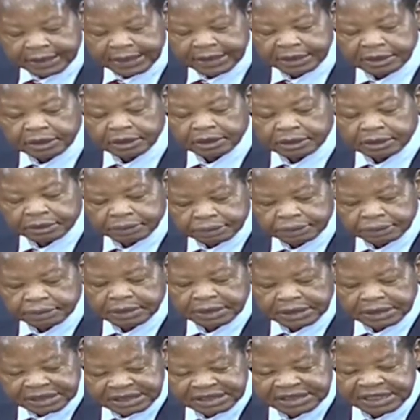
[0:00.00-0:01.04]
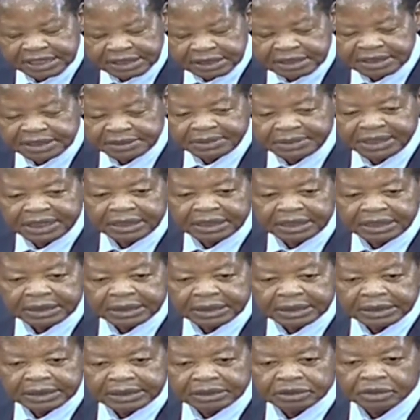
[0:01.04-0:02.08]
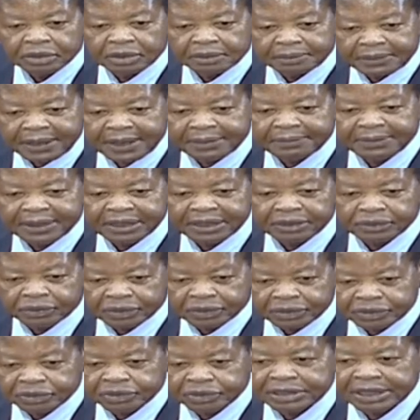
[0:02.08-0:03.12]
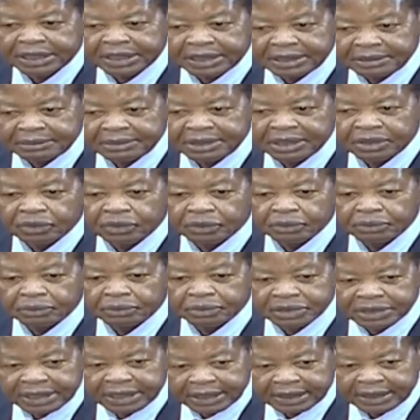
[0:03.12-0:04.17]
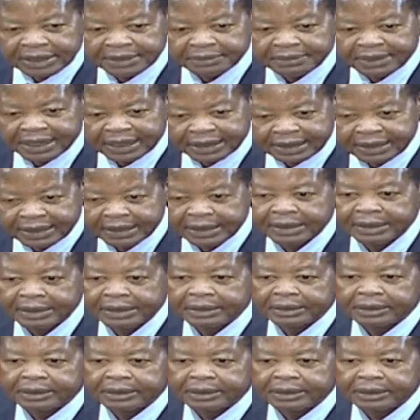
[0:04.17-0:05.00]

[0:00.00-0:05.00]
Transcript: kind of, he sent me. His whole purpose was to send me to Mzee Kibaki